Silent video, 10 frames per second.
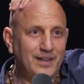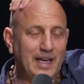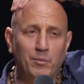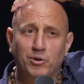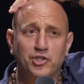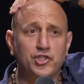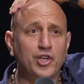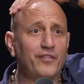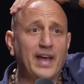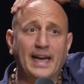and we'll
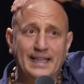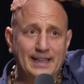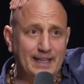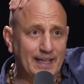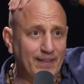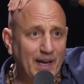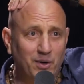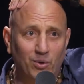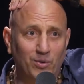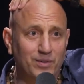shove anything in that
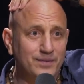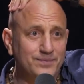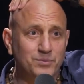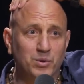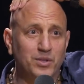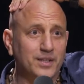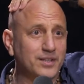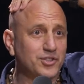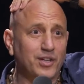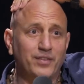hole. We're looking to
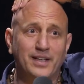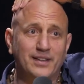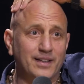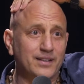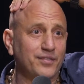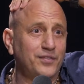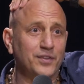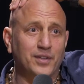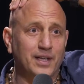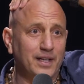shove anything to
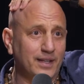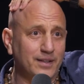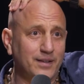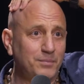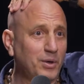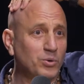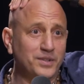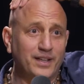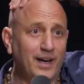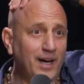feel connected, but
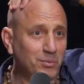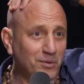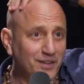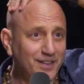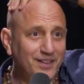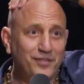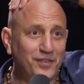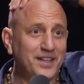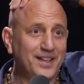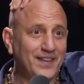only God will
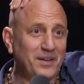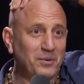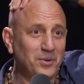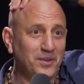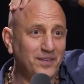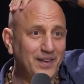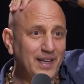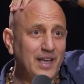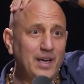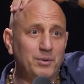fit in that hole. And
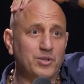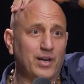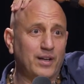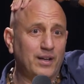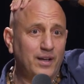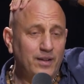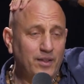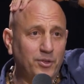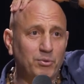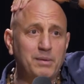we try to, the
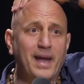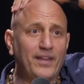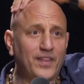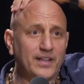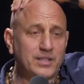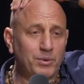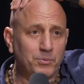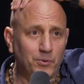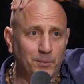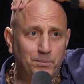three main things that we
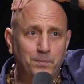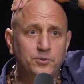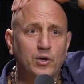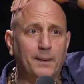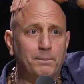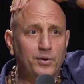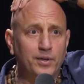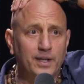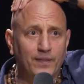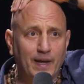really try to
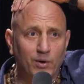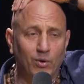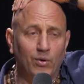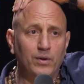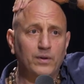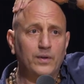put in that hole